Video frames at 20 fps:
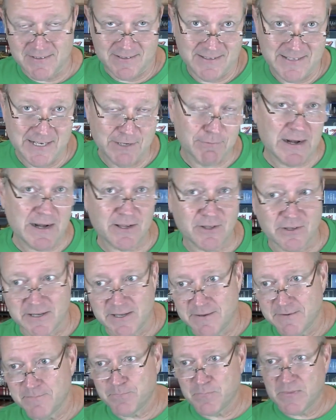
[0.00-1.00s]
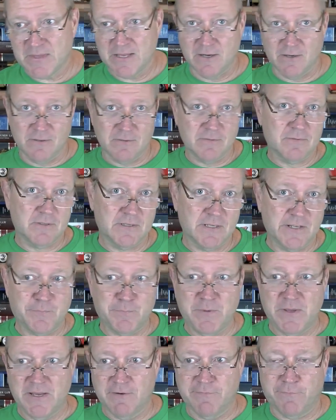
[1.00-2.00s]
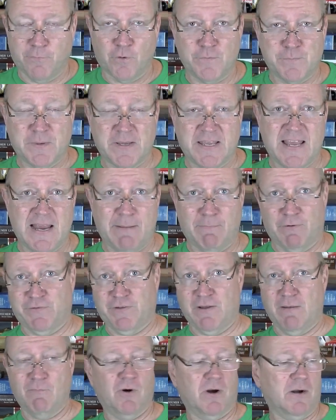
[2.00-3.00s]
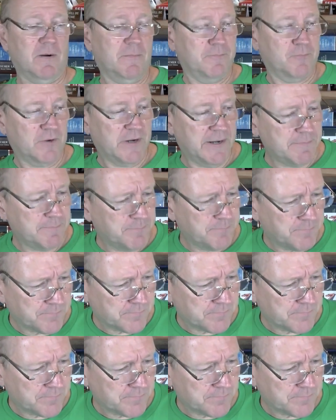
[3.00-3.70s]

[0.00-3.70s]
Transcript: theoretically, you know, it's being enforced by camera somewhere, right?